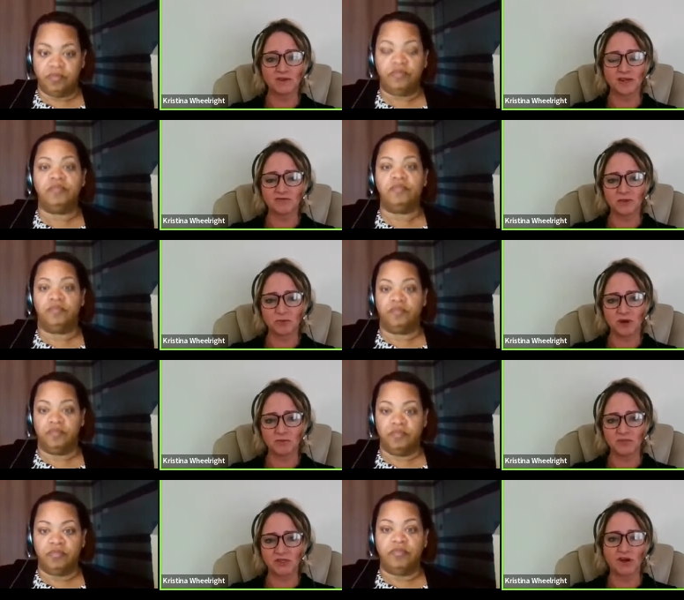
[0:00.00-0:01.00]
Speaker 1: a lot of
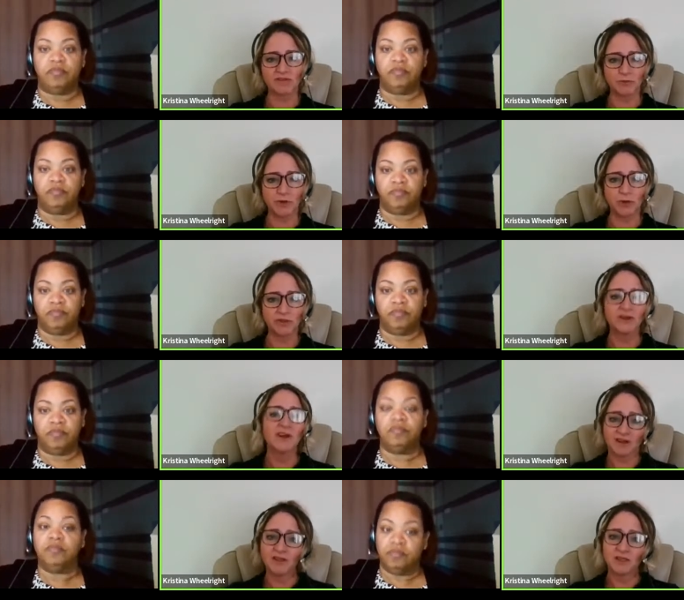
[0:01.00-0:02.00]
departments offer both.
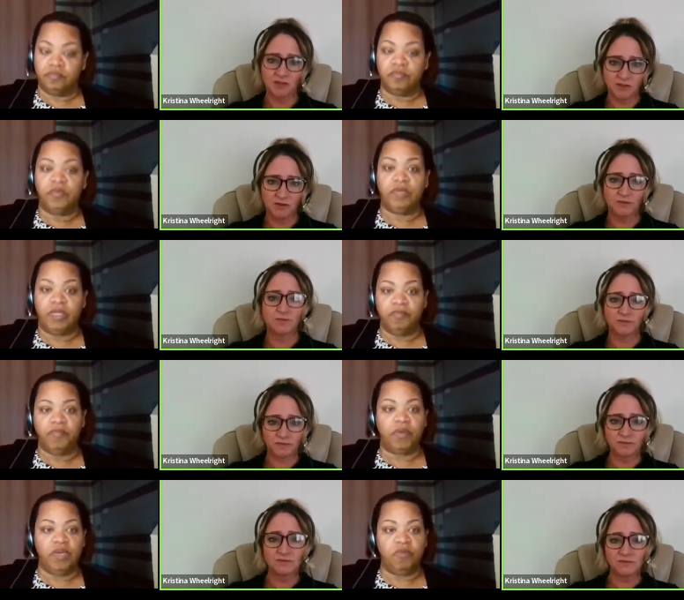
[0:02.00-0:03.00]

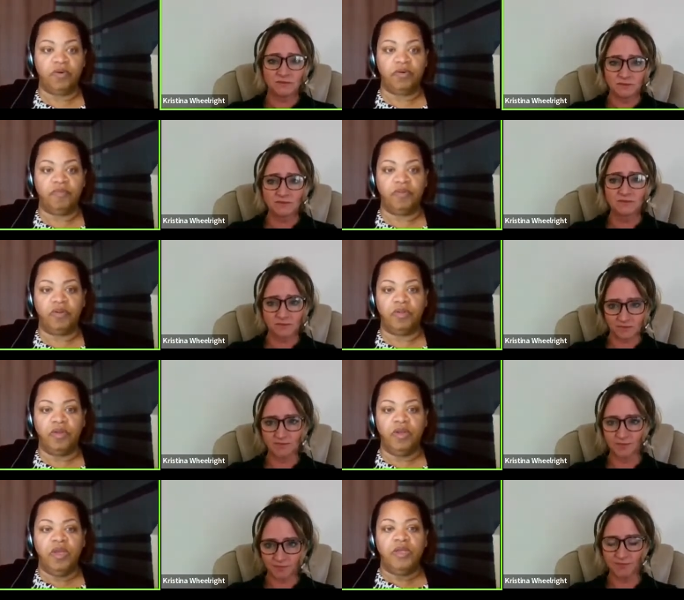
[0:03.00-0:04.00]
Speaker 2: Great, wonderful.
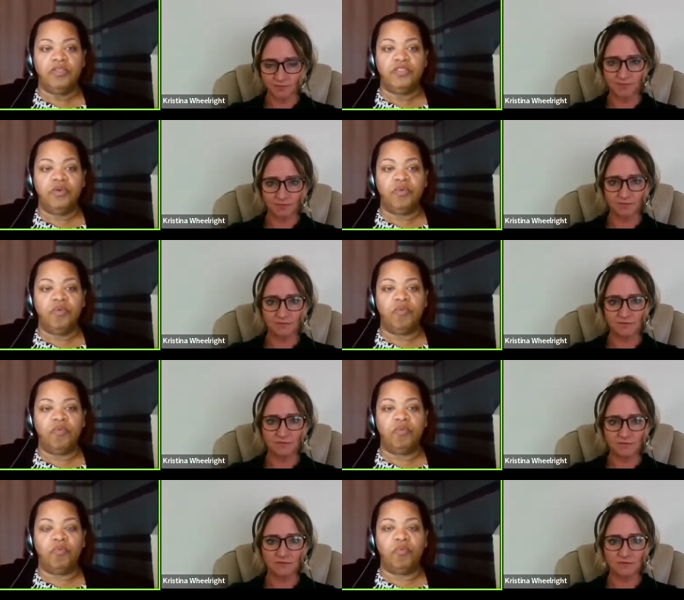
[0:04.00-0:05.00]
Mm-hmm. So
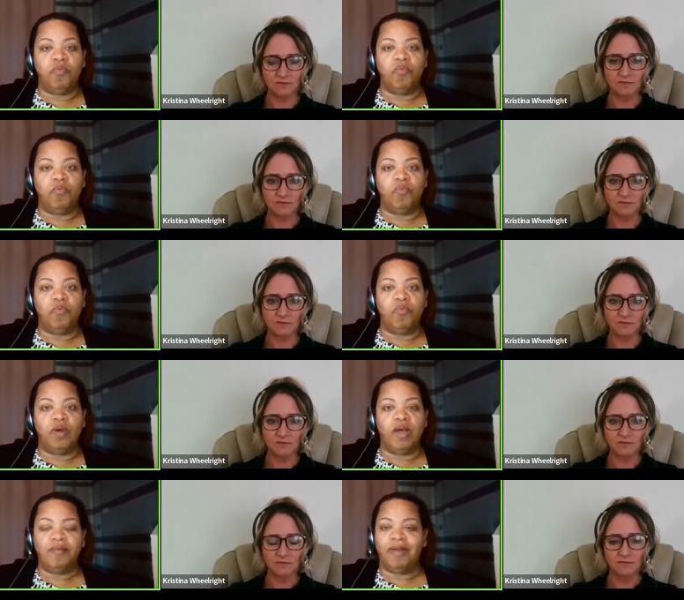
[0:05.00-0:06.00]

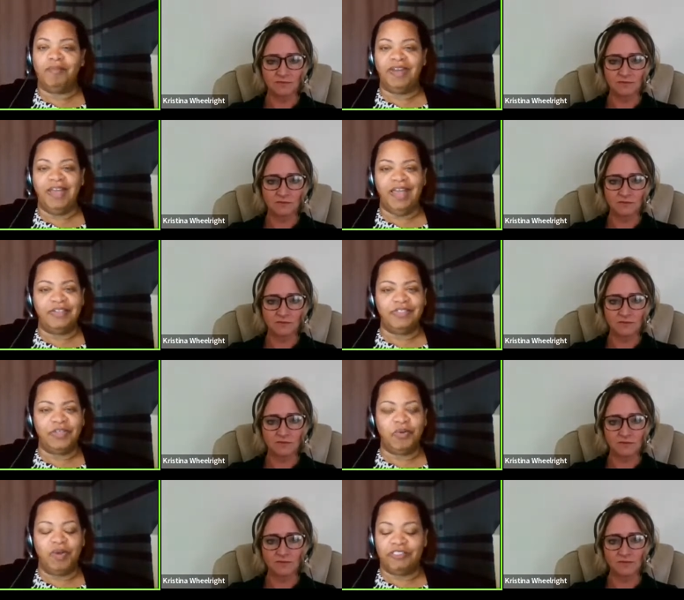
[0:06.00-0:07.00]
I, am going to ask a
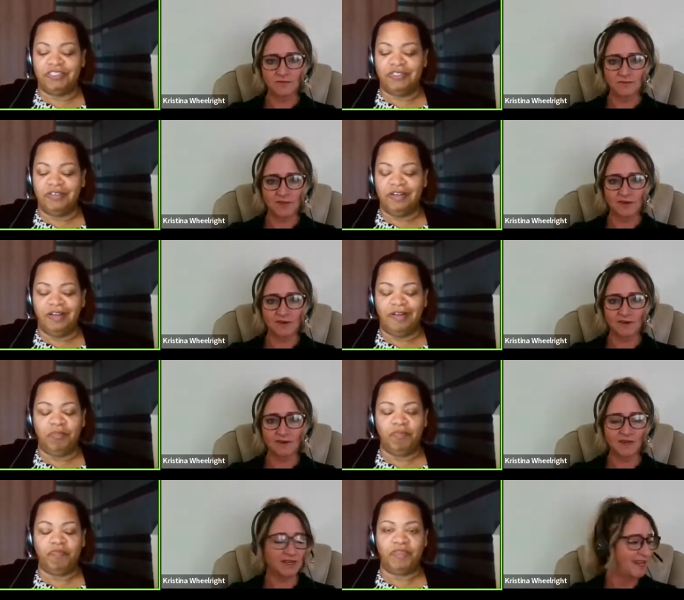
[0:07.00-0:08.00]
question.
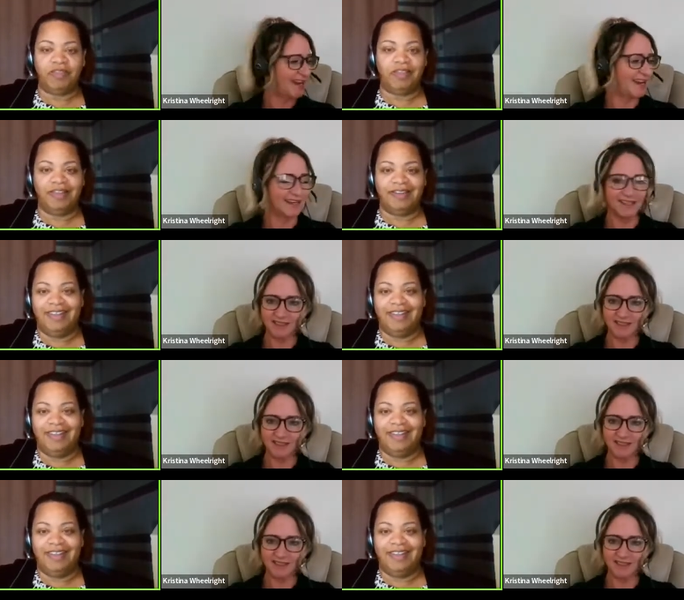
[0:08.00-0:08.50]
Um, yeah.